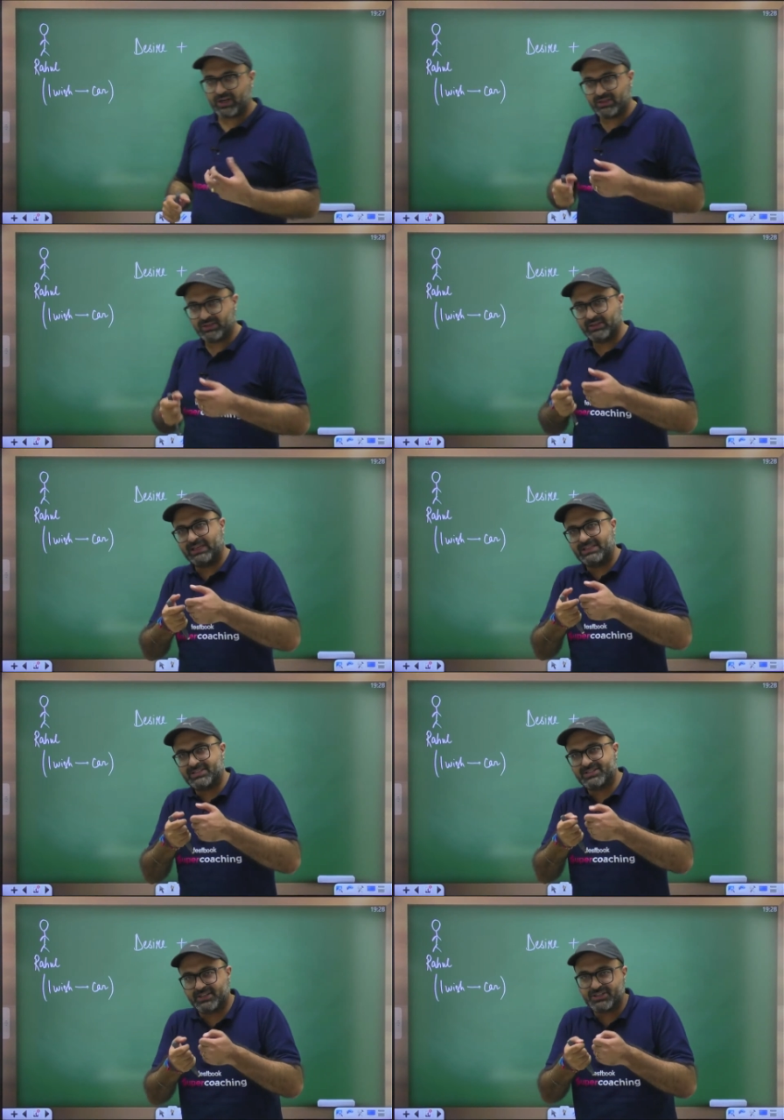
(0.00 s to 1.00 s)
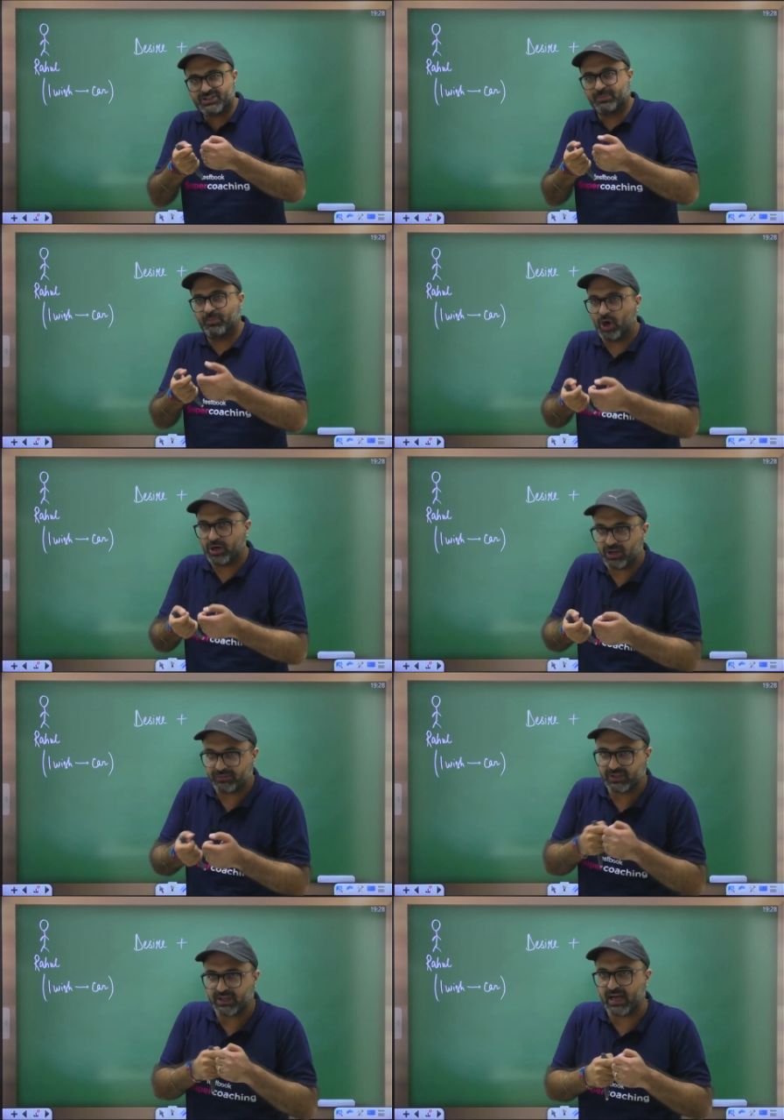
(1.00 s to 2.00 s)
He searched the model of the
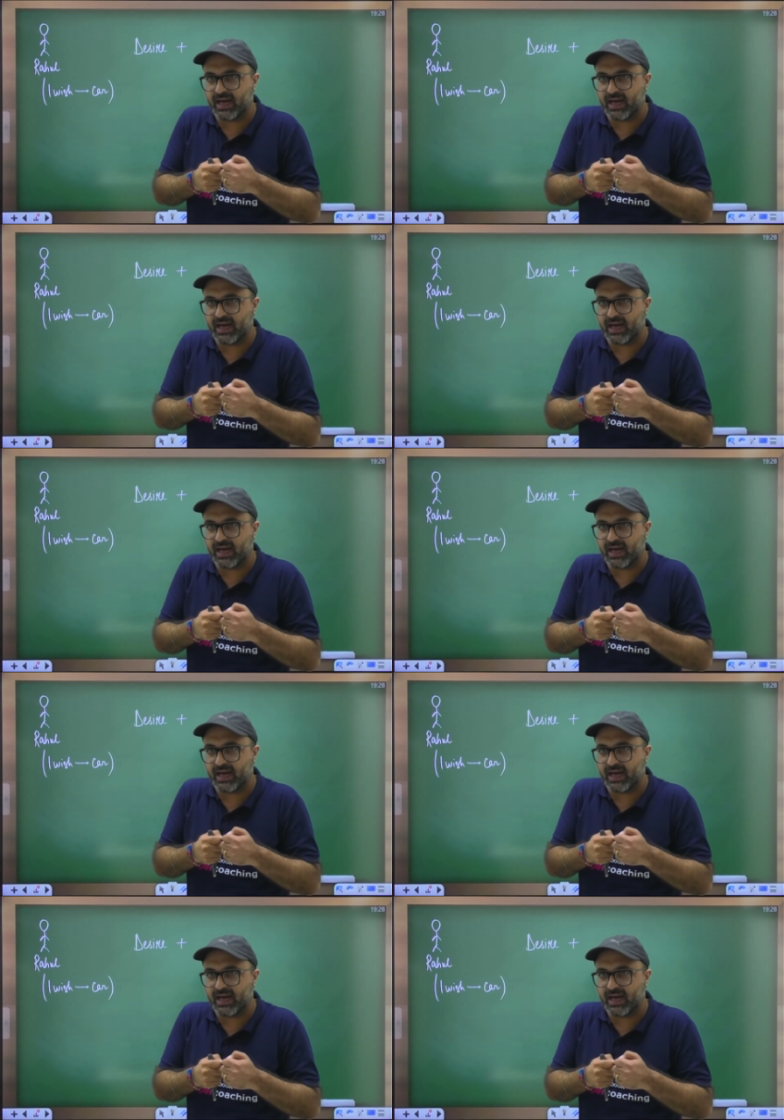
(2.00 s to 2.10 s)
car